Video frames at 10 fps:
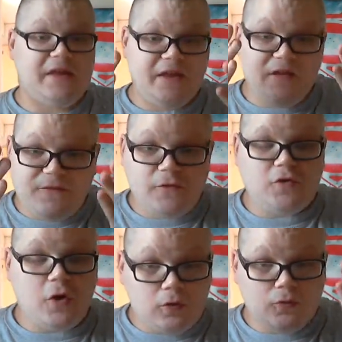If you
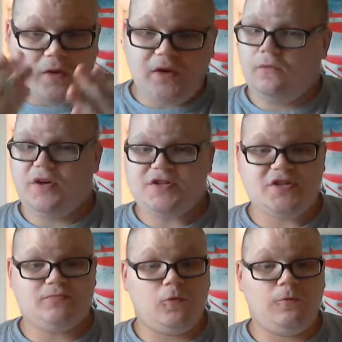don't want to watch
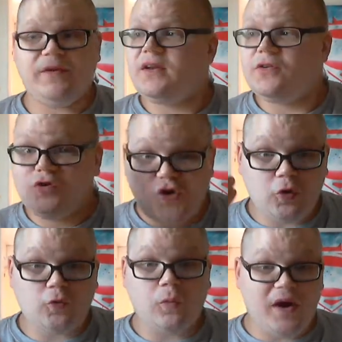this movie,
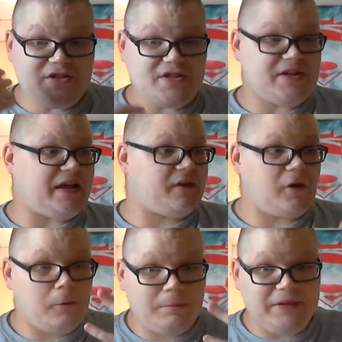don't watch it and
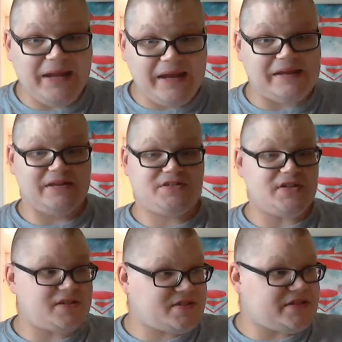complain it.
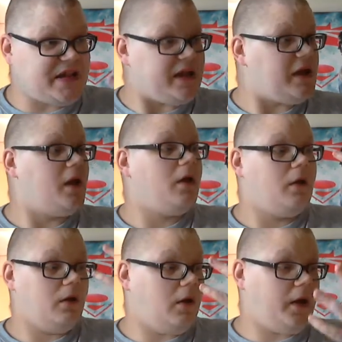Just say,
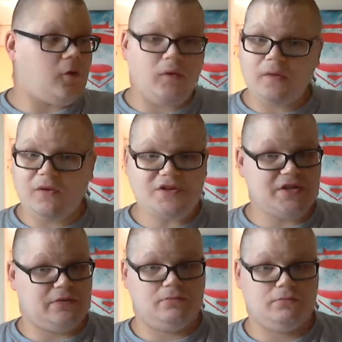I don't want to watch
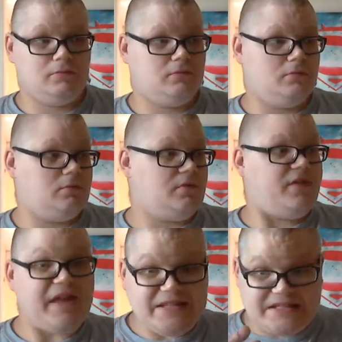it.
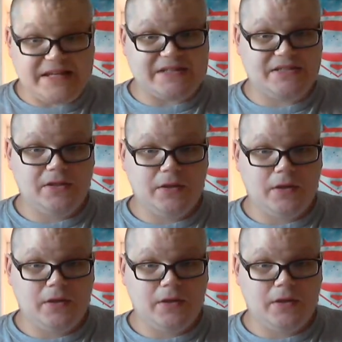That's it.